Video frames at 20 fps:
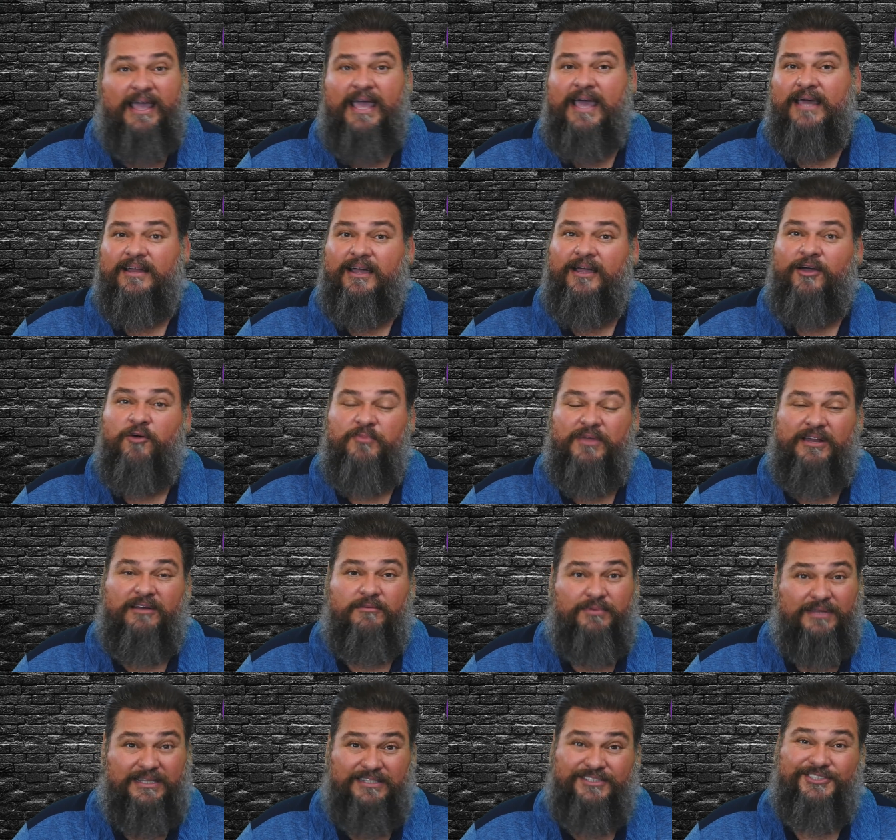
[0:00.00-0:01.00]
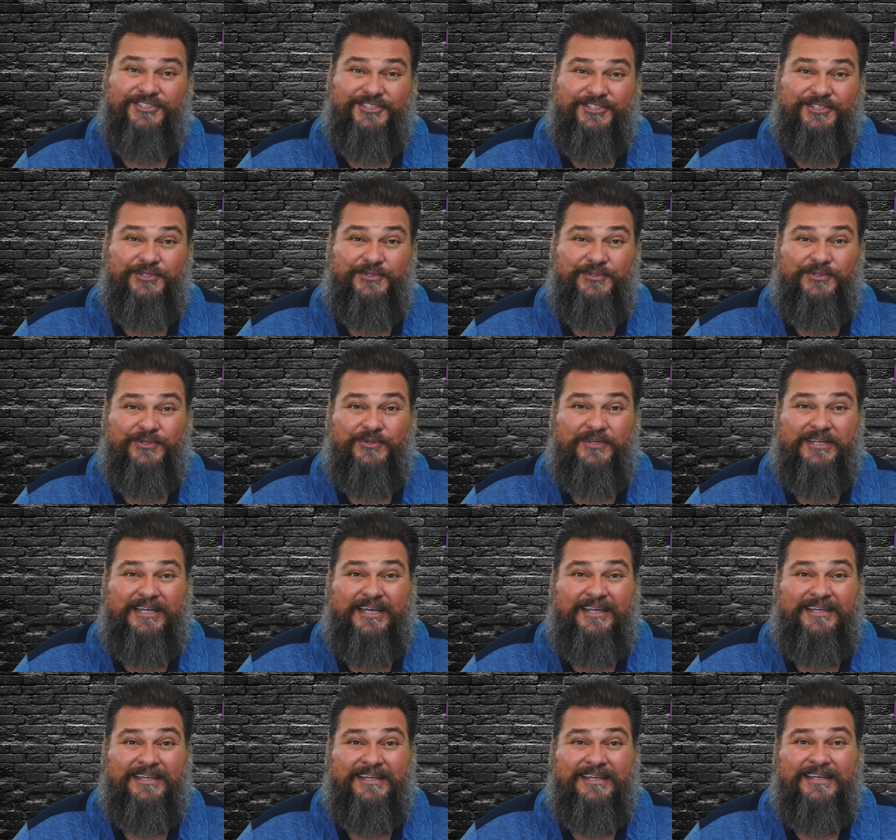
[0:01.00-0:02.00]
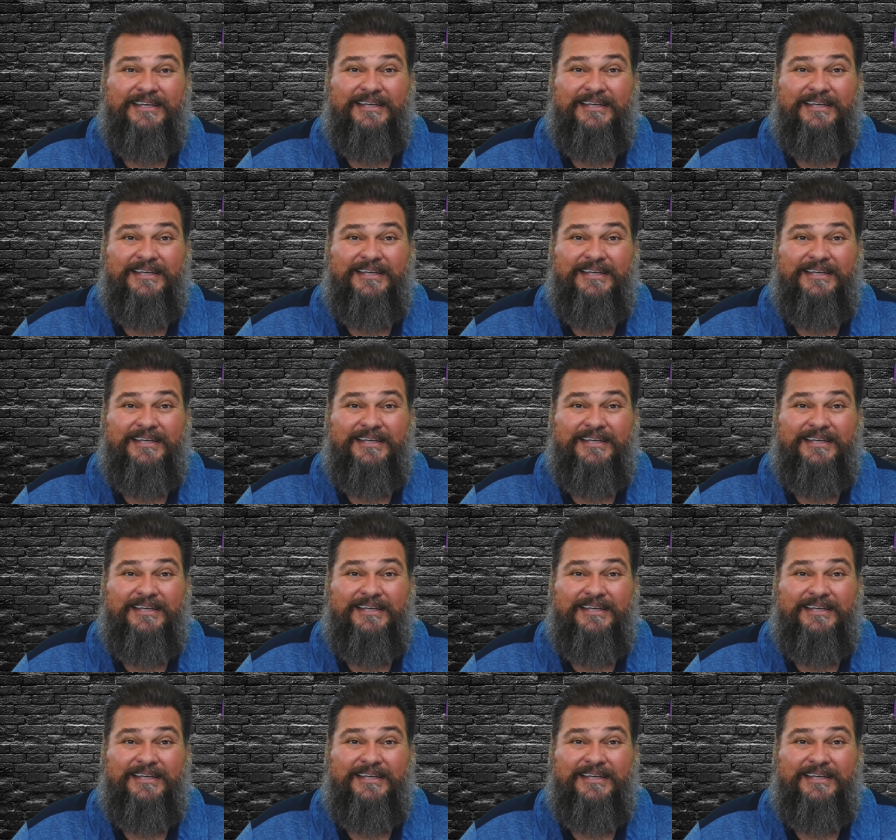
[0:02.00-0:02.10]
And I hope that it blesses you, okay?